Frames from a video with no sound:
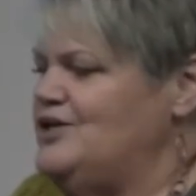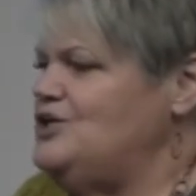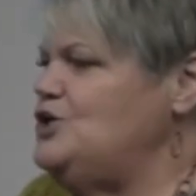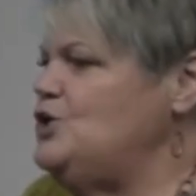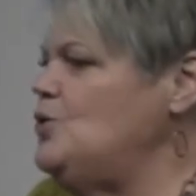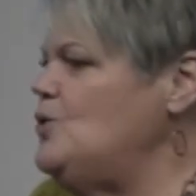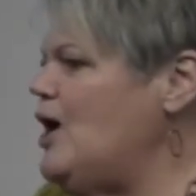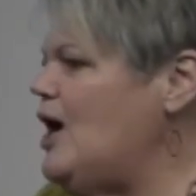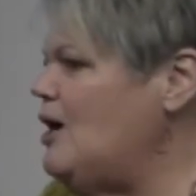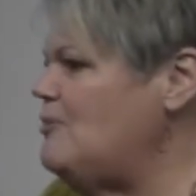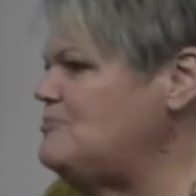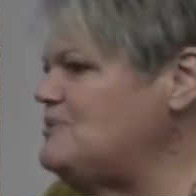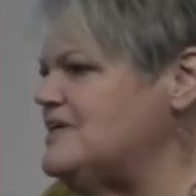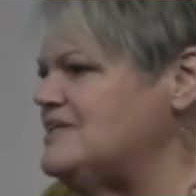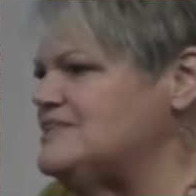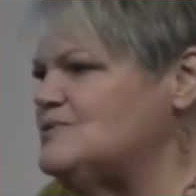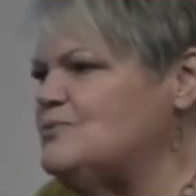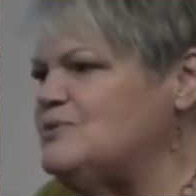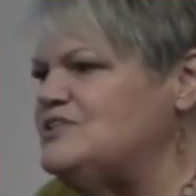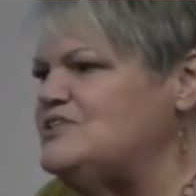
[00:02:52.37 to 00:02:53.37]
You helped
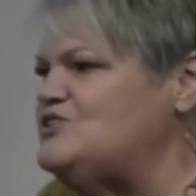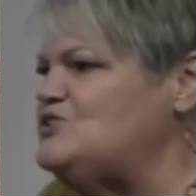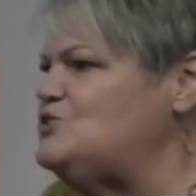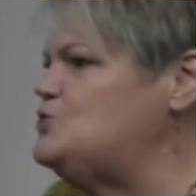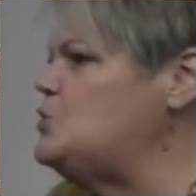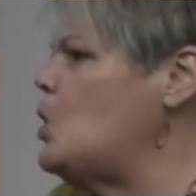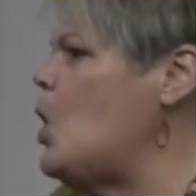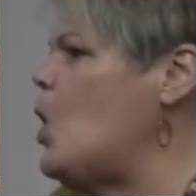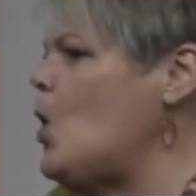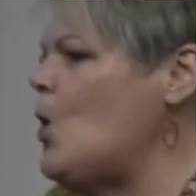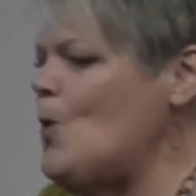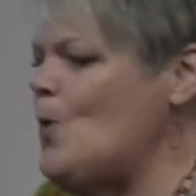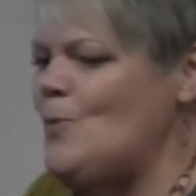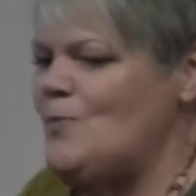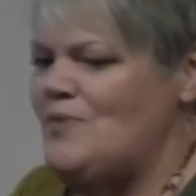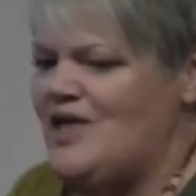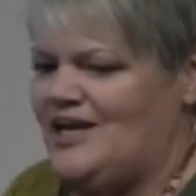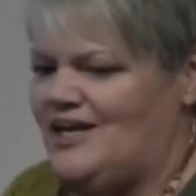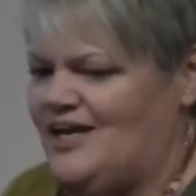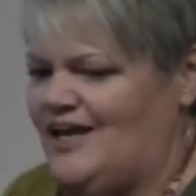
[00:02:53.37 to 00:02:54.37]
us with so
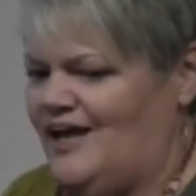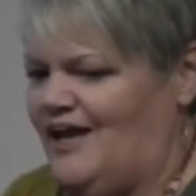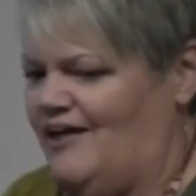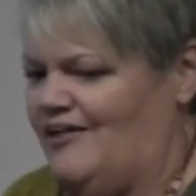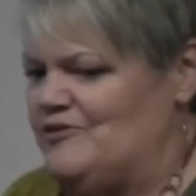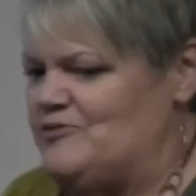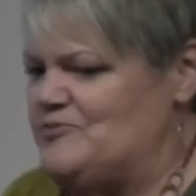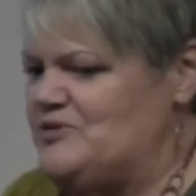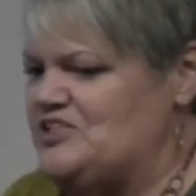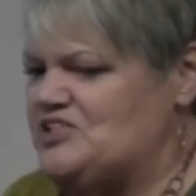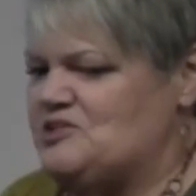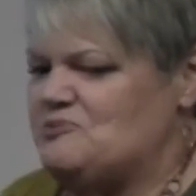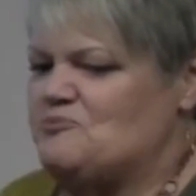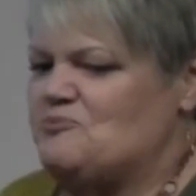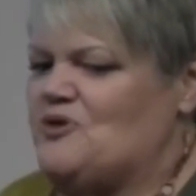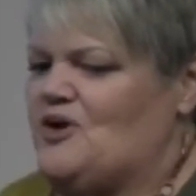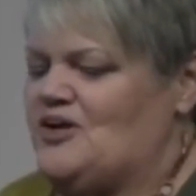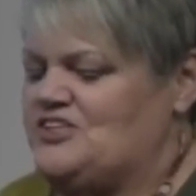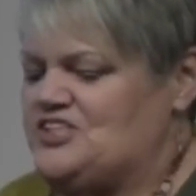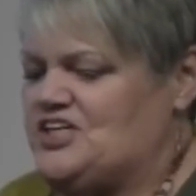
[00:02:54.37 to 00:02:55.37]
many other mission
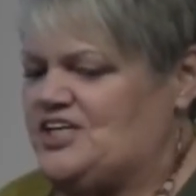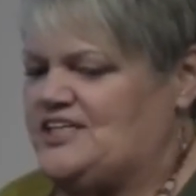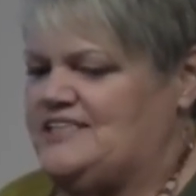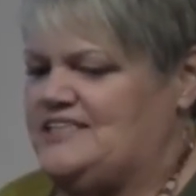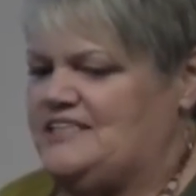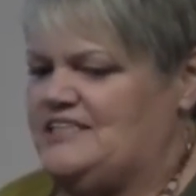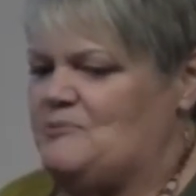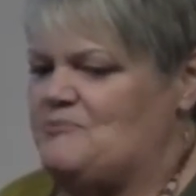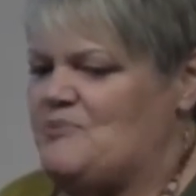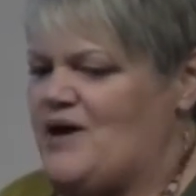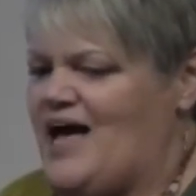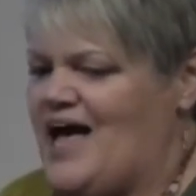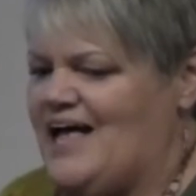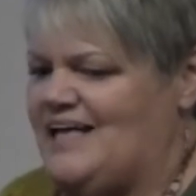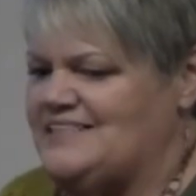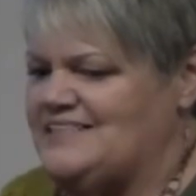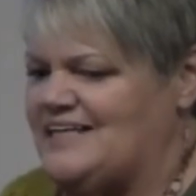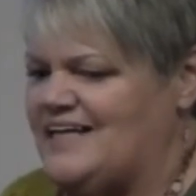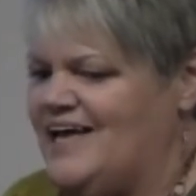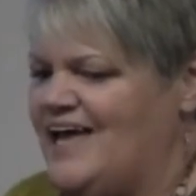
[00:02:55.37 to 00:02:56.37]
projects in the
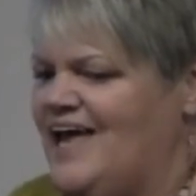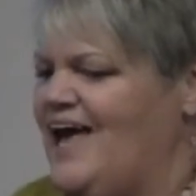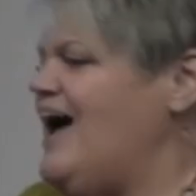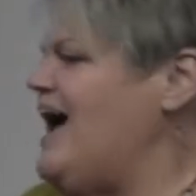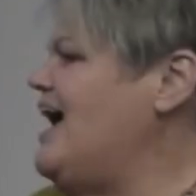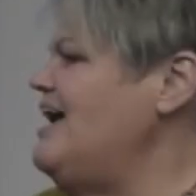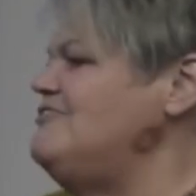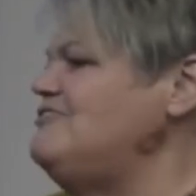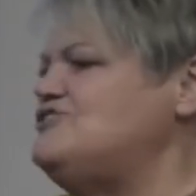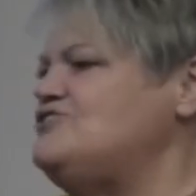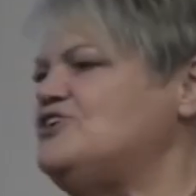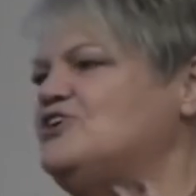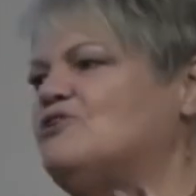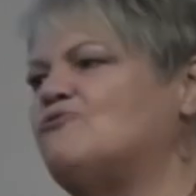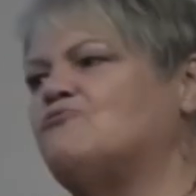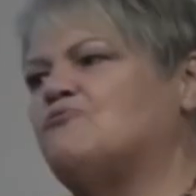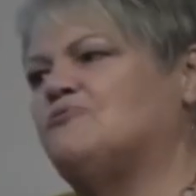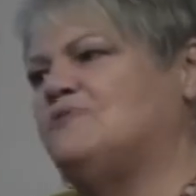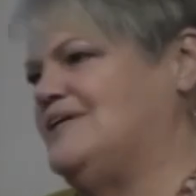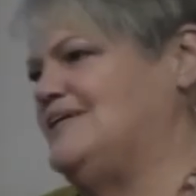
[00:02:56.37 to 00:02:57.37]
past. I should
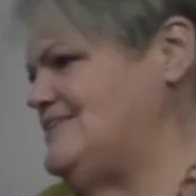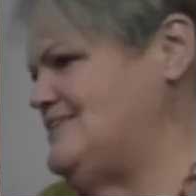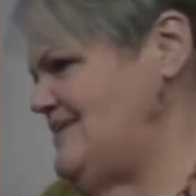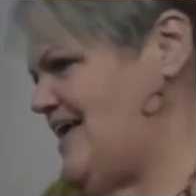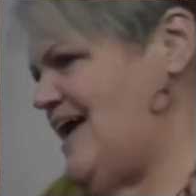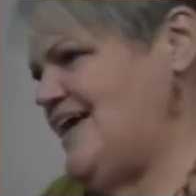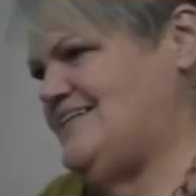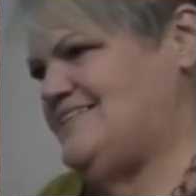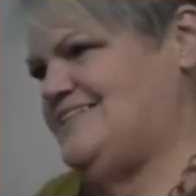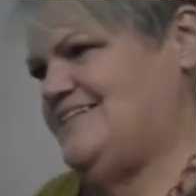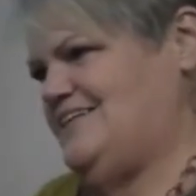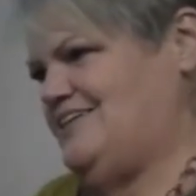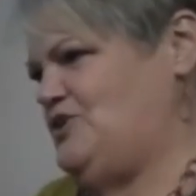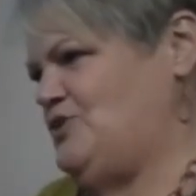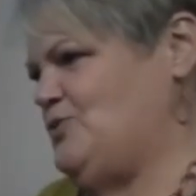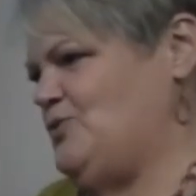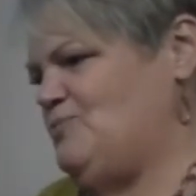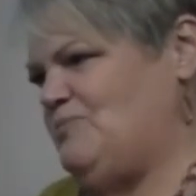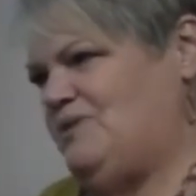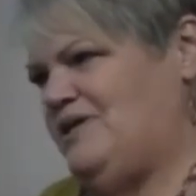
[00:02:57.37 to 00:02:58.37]
have realized that
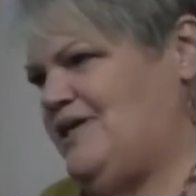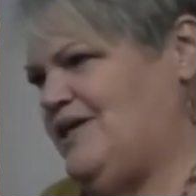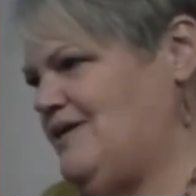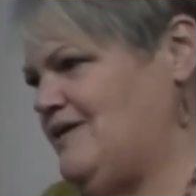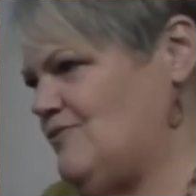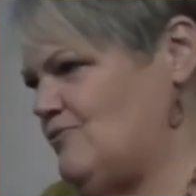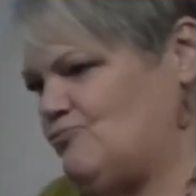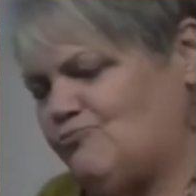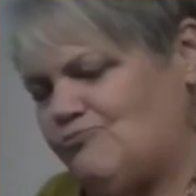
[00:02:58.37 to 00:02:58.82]
you would be here